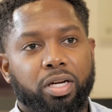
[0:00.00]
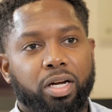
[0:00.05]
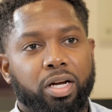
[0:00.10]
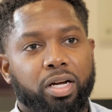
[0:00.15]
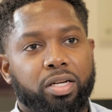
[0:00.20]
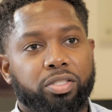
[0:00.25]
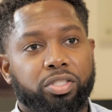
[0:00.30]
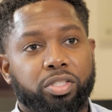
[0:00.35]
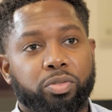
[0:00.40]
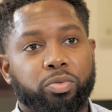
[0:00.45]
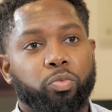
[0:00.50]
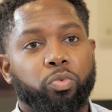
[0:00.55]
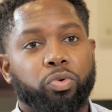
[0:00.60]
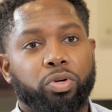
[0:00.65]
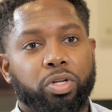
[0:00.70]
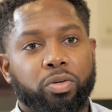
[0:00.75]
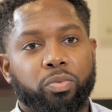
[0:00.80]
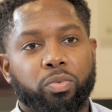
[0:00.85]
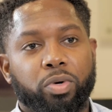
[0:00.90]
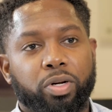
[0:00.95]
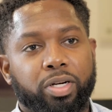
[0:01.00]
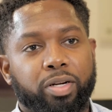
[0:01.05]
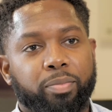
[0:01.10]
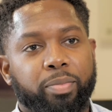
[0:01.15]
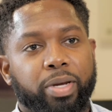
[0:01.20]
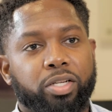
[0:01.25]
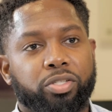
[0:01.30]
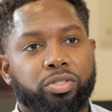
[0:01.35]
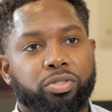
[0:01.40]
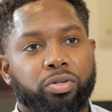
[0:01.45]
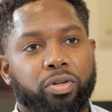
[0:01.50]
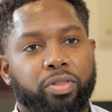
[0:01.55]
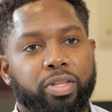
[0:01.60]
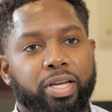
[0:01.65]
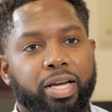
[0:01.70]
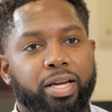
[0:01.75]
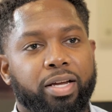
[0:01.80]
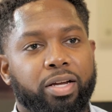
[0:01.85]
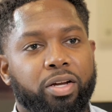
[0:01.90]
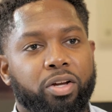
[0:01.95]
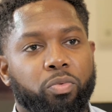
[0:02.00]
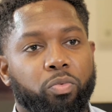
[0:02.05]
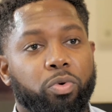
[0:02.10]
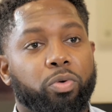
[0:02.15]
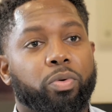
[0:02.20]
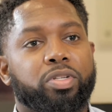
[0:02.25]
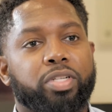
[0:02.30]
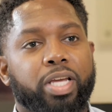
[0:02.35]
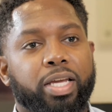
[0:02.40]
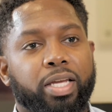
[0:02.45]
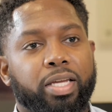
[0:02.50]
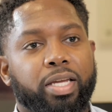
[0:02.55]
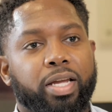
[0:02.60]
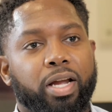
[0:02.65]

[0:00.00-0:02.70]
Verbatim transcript: Uh, she really wanted to make sure that we were taken